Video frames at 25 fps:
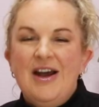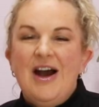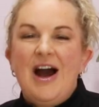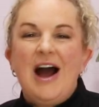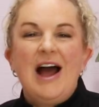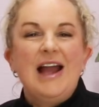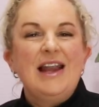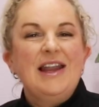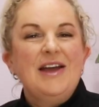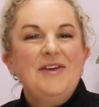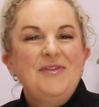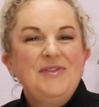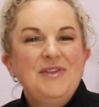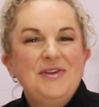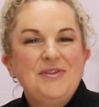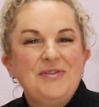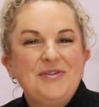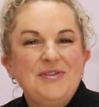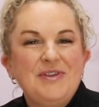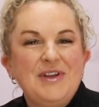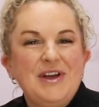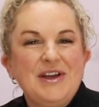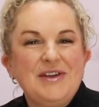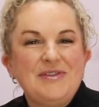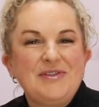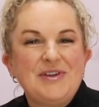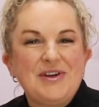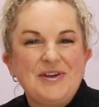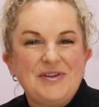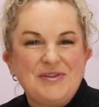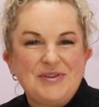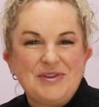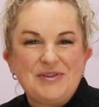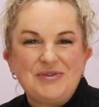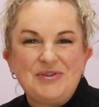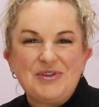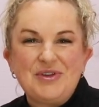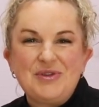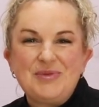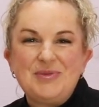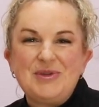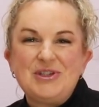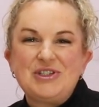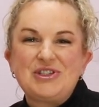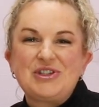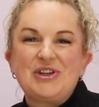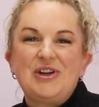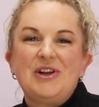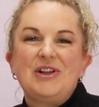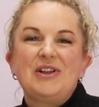I love the flavor of the ruby
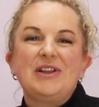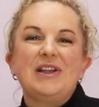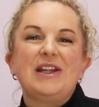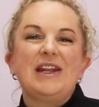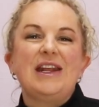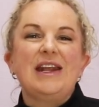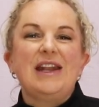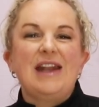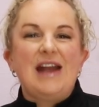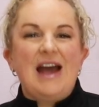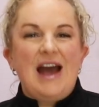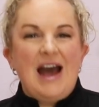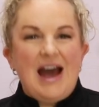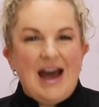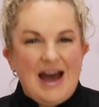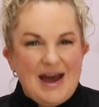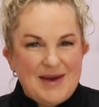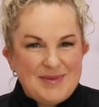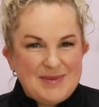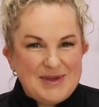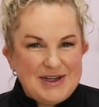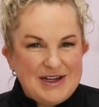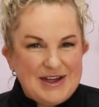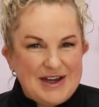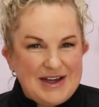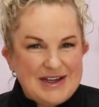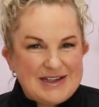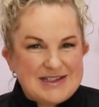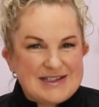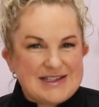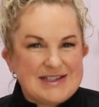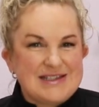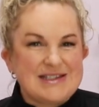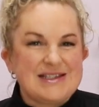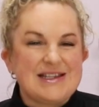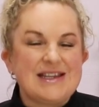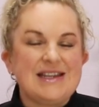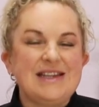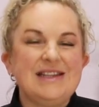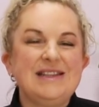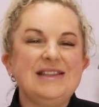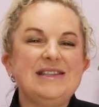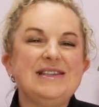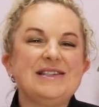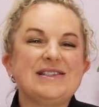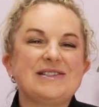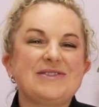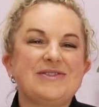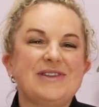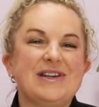chocolate. It harmonizes in
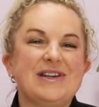this